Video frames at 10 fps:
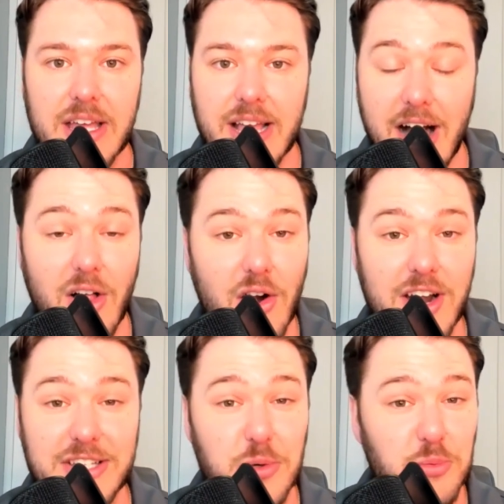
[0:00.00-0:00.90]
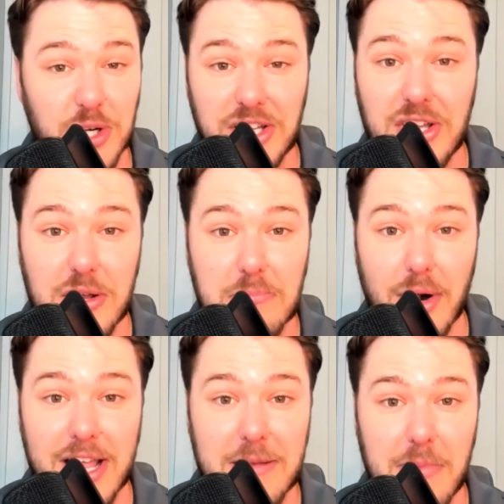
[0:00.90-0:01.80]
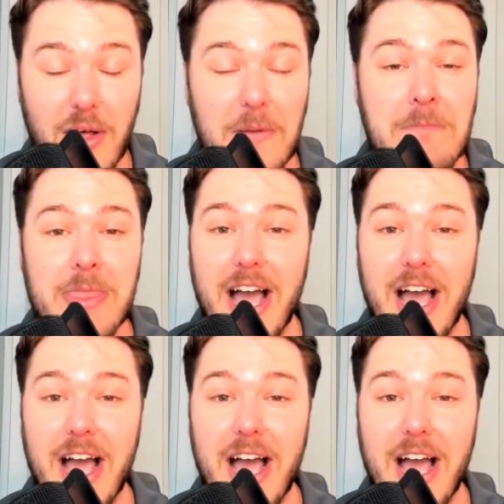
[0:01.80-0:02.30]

Kyle Hart has a really good breaking ball.